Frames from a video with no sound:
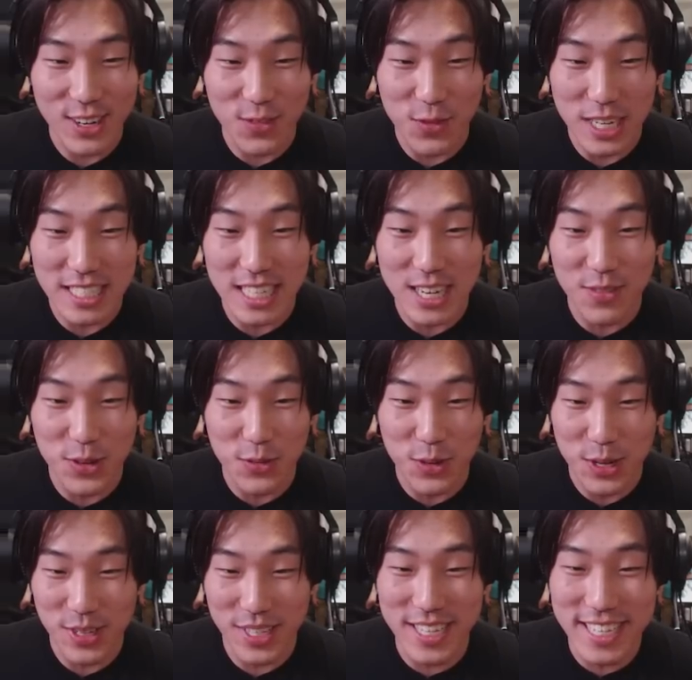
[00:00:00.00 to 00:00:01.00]
can waste every one
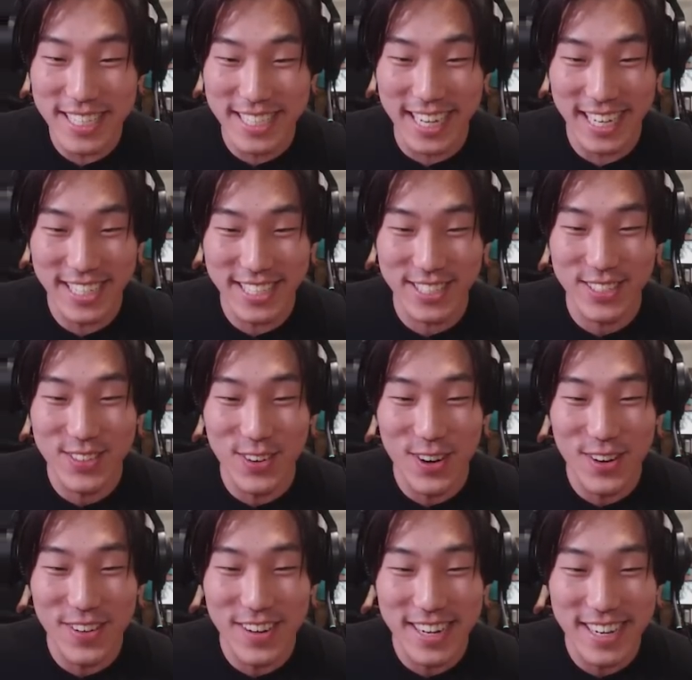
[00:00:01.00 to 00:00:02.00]
of these guys so
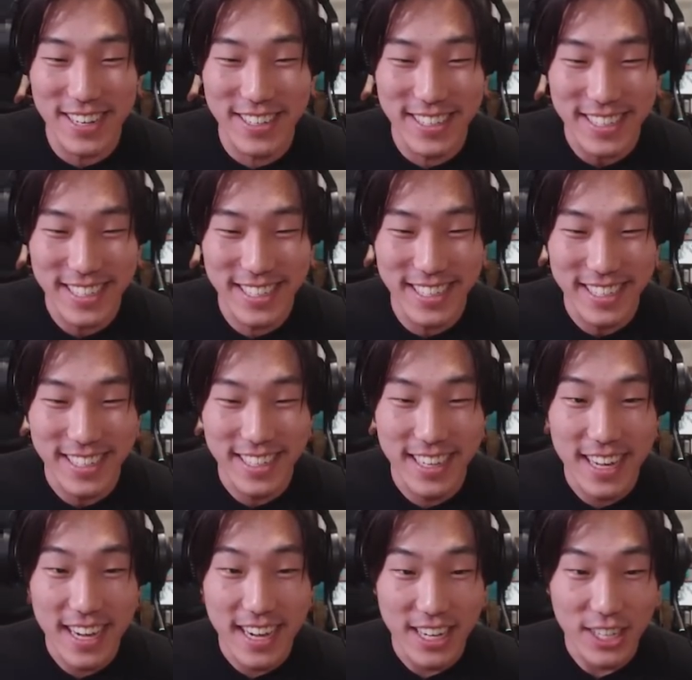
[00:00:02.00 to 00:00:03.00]
hard right now. D's just
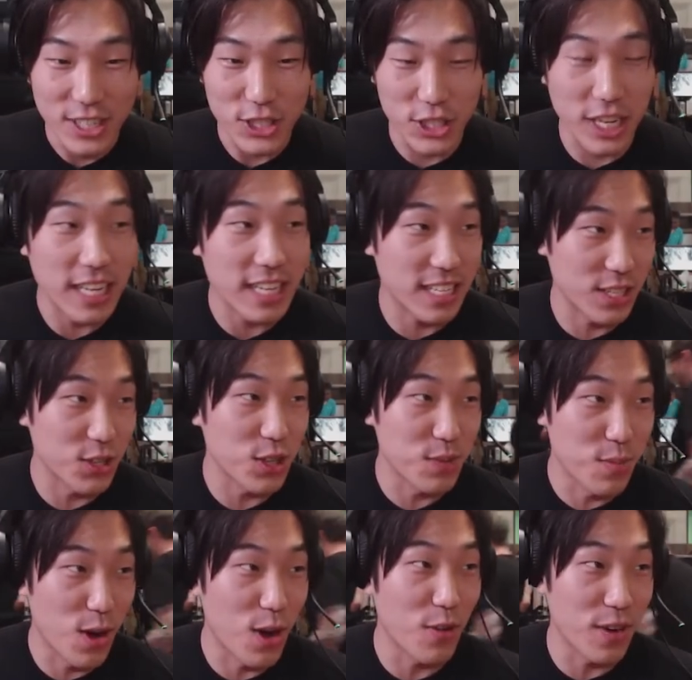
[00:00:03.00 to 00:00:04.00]
D's Should losing. I kill them
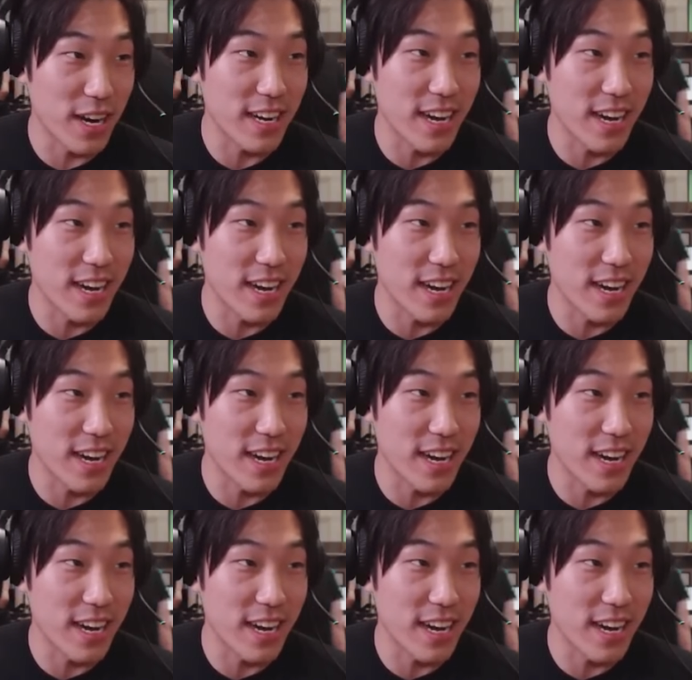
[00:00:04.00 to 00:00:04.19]
all no, right